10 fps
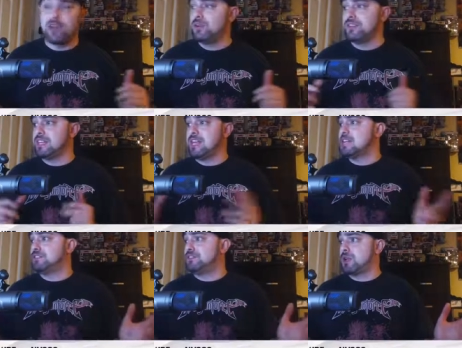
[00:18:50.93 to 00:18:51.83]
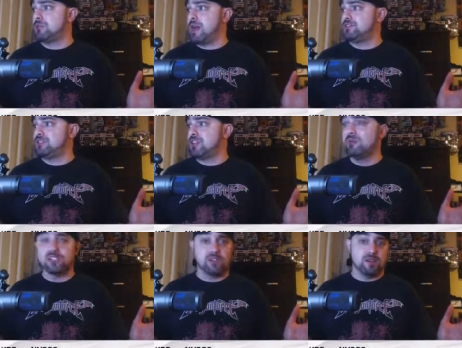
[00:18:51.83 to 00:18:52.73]
I don't even think he has a fucking match for
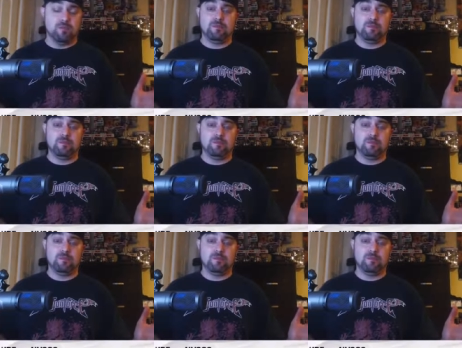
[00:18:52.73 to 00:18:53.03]
SummerSlam.